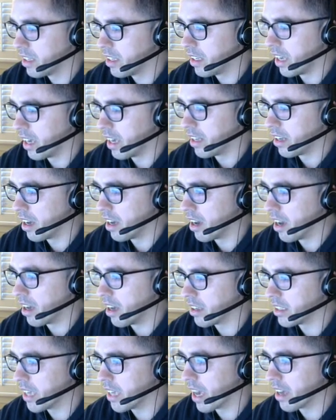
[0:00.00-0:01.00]
And,
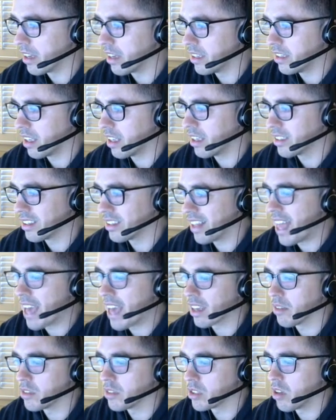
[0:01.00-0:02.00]
yeah, his
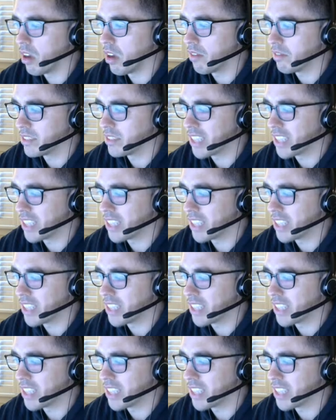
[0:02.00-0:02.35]
lack of shot